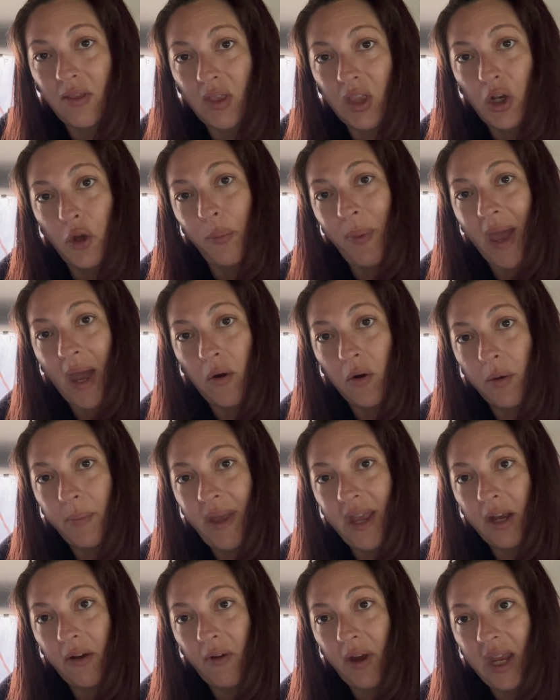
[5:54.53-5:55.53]
little power
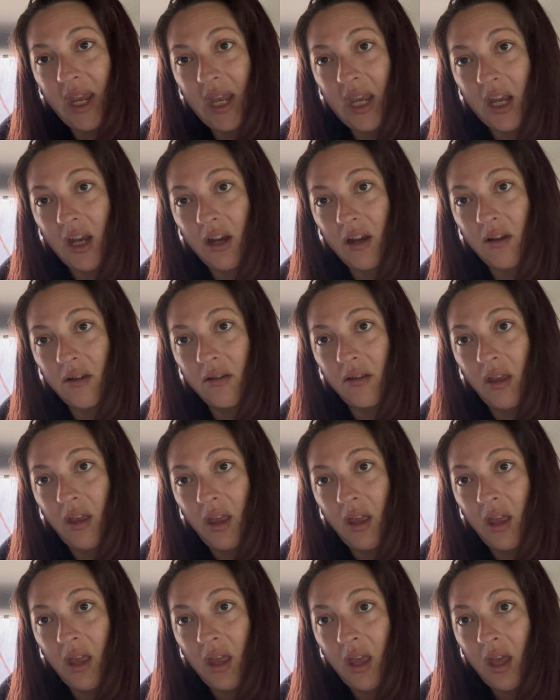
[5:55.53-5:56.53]
bank right here,
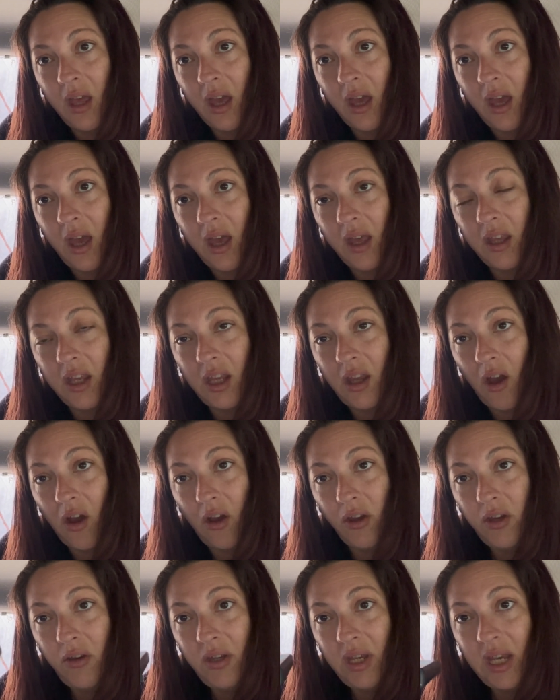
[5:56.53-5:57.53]

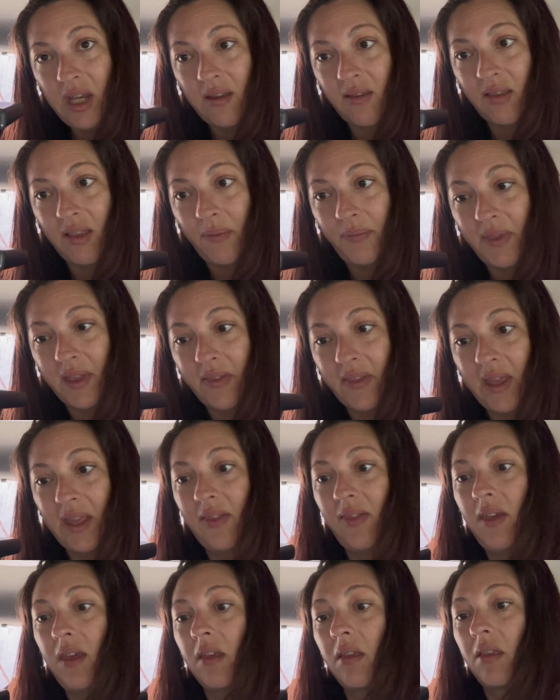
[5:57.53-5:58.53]
all you need is something
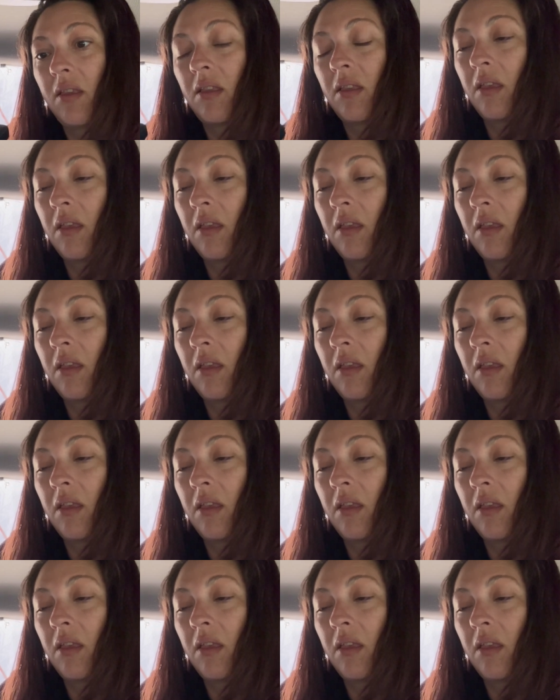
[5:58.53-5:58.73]
like this.